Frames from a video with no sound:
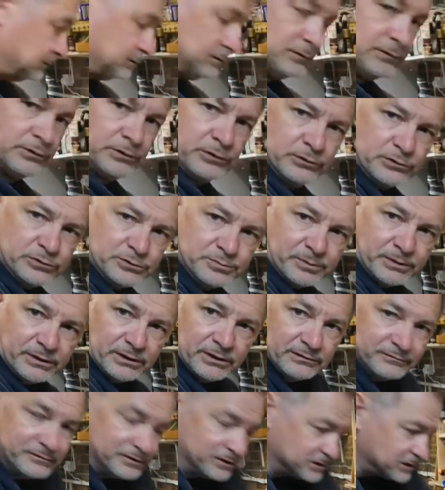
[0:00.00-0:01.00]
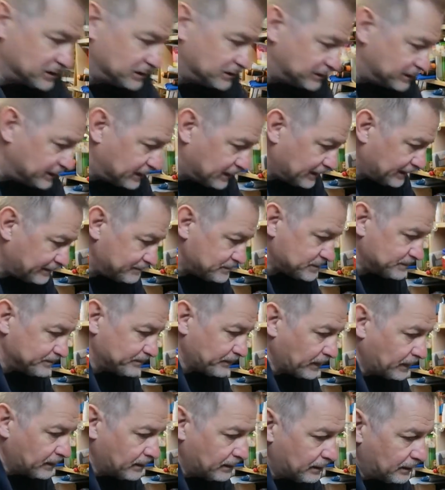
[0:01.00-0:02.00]
Huge pile of discarded clamps.
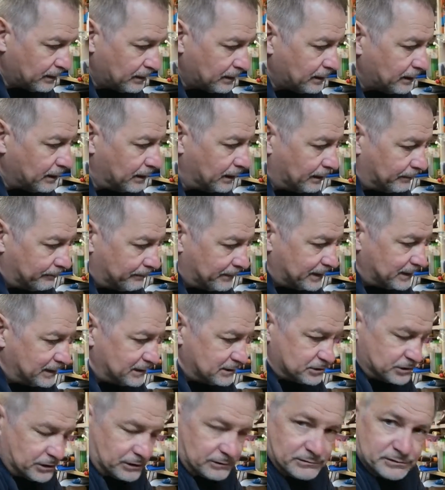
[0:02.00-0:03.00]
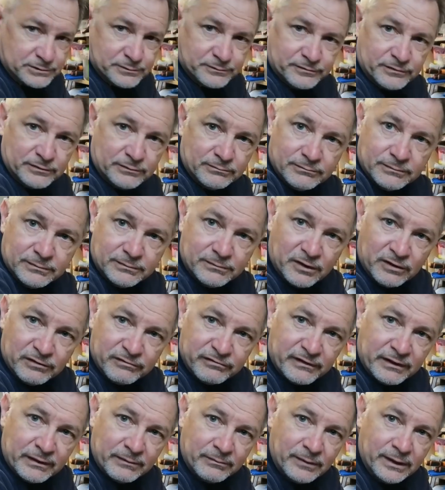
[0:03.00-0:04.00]
Many jokes from my
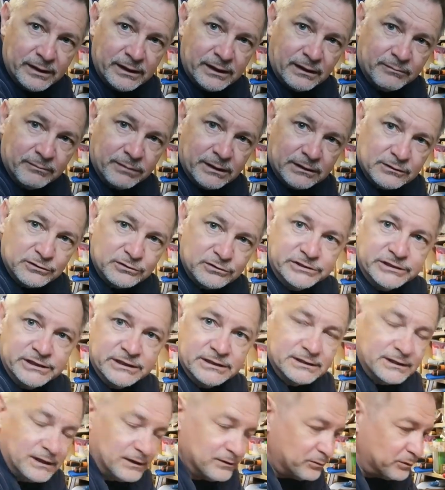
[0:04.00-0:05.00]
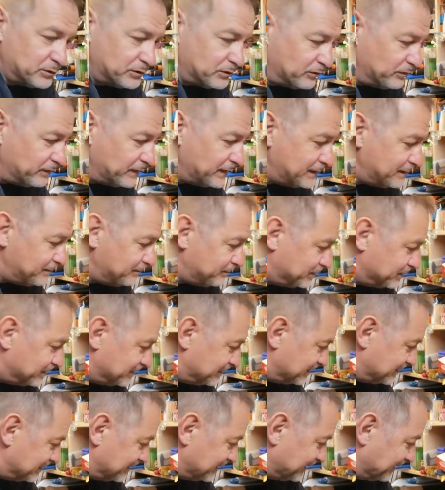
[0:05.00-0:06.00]
family about could you get another one on there, but
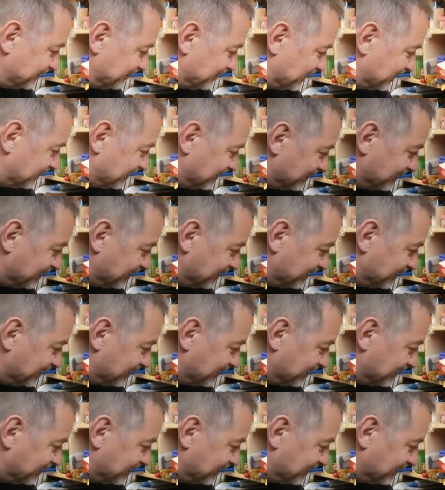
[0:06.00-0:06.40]
anyway,